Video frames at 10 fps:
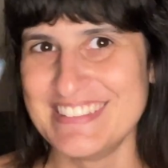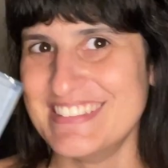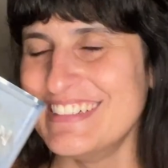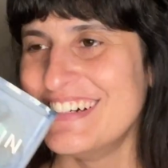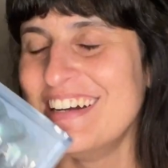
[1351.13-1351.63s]

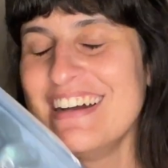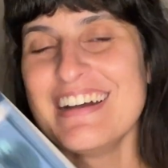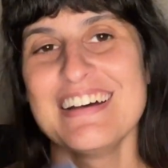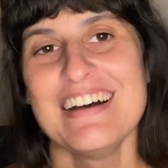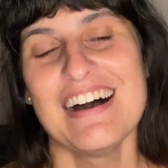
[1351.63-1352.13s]

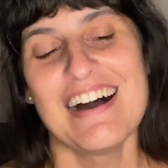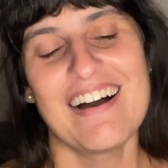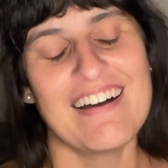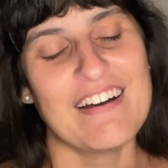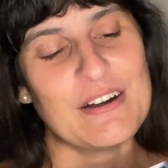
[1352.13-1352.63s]

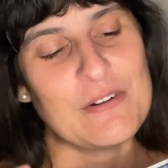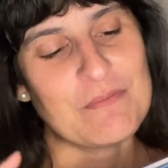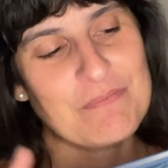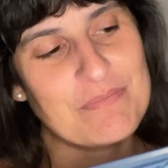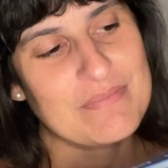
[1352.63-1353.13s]

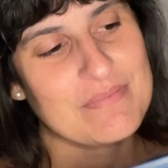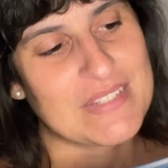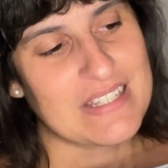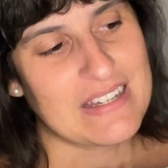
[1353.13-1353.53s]
But yeah,